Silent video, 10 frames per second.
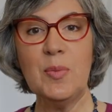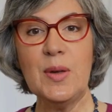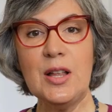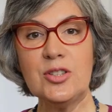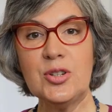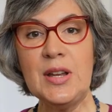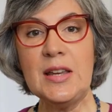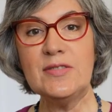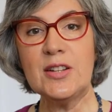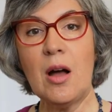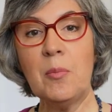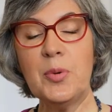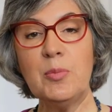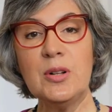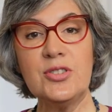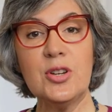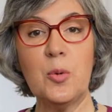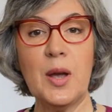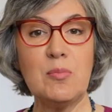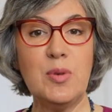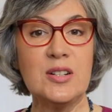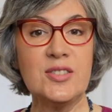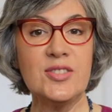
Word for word: with alternatives comparable to QuickBooks